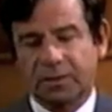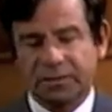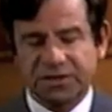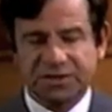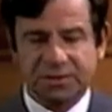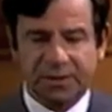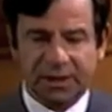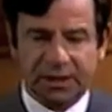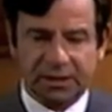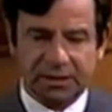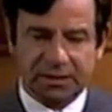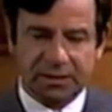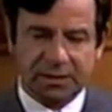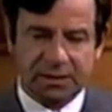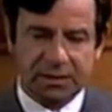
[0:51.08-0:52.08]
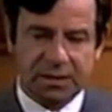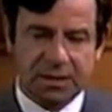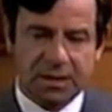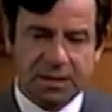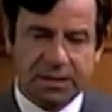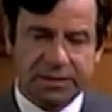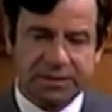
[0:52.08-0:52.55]
Mr. Beckett,
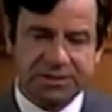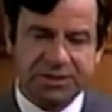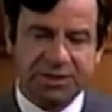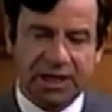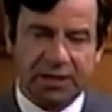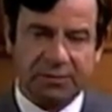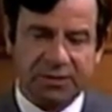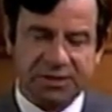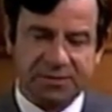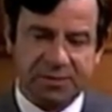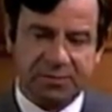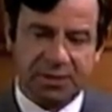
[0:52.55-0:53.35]
this check must be